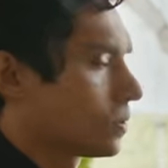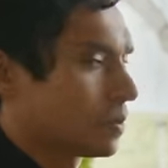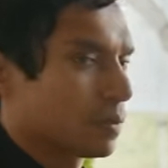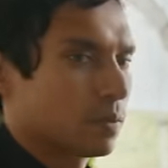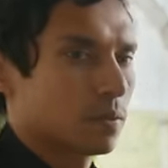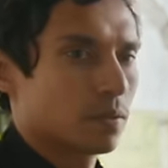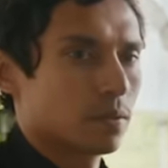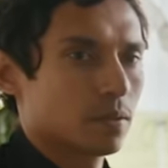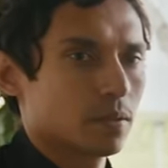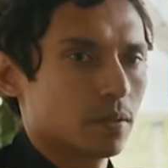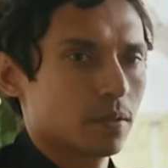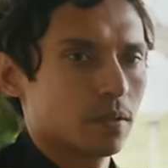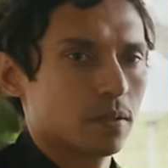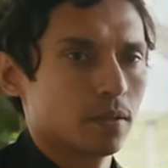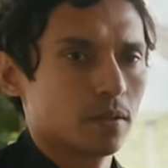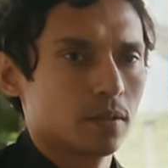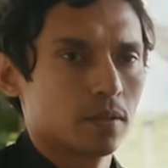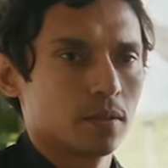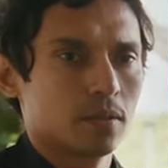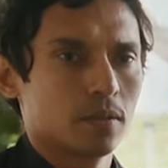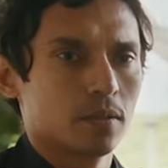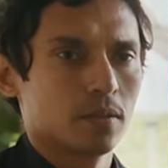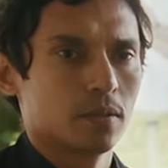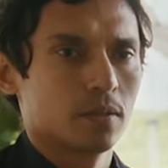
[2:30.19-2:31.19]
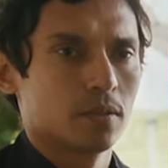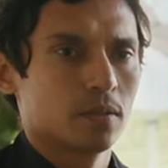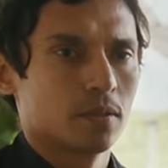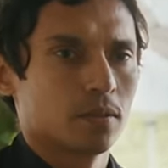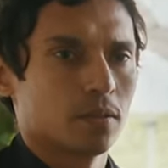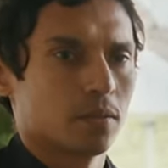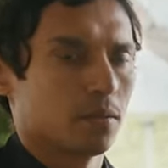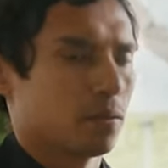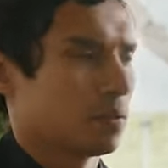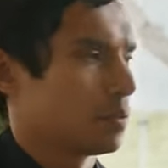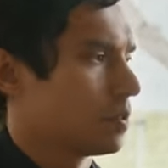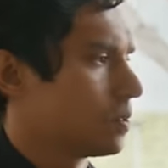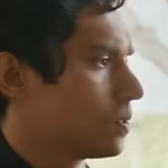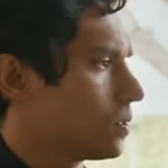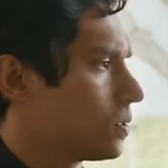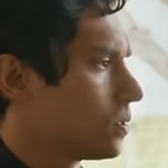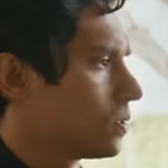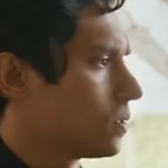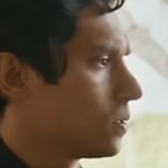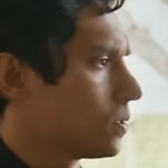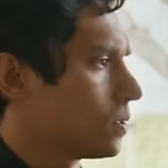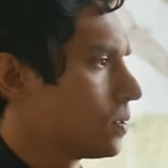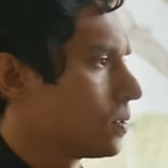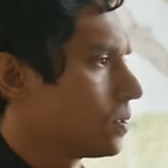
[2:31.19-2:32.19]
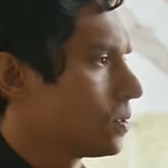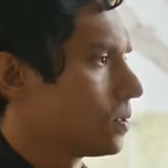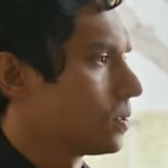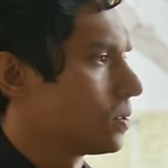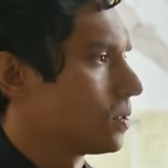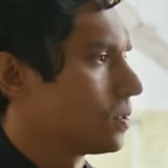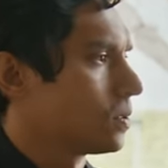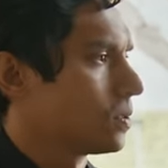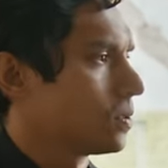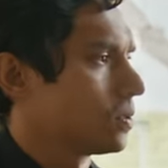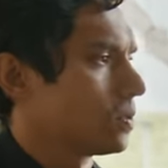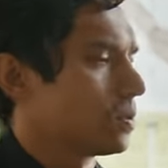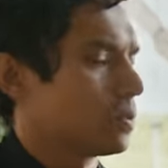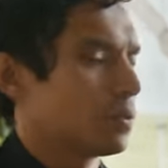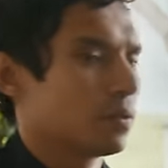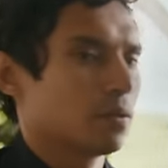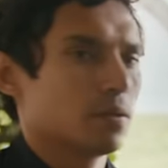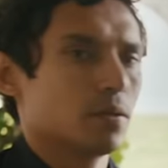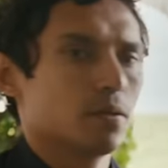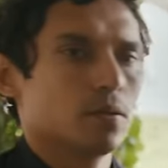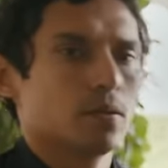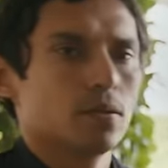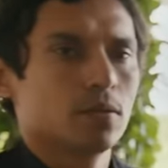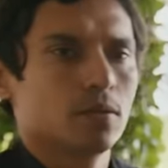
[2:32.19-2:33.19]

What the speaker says: The person shown says nothing.